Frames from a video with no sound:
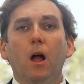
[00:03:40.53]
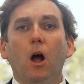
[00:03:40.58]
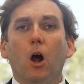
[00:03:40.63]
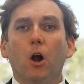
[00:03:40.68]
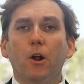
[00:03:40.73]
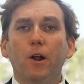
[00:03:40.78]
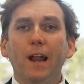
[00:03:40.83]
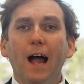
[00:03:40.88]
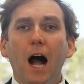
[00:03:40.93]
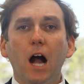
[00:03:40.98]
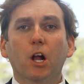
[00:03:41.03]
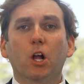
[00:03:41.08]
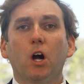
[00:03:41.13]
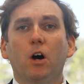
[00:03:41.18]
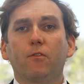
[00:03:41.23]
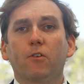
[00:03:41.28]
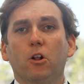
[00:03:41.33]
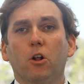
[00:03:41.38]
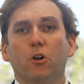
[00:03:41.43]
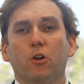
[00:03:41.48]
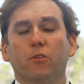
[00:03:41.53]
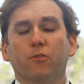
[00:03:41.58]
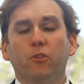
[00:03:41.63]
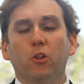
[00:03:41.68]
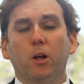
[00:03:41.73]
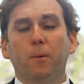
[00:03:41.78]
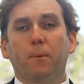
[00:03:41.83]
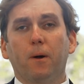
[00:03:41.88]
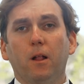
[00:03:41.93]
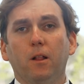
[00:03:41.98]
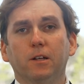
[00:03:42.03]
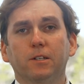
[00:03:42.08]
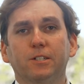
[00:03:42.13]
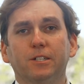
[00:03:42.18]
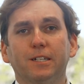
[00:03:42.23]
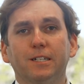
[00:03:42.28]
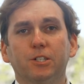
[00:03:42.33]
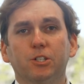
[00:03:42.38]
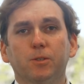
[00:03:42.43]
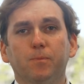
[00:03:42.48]
are not covered under flood
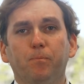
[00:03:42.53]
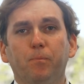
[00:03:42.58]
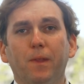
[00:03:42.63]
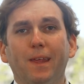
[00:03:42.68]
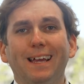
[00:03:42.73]
policies.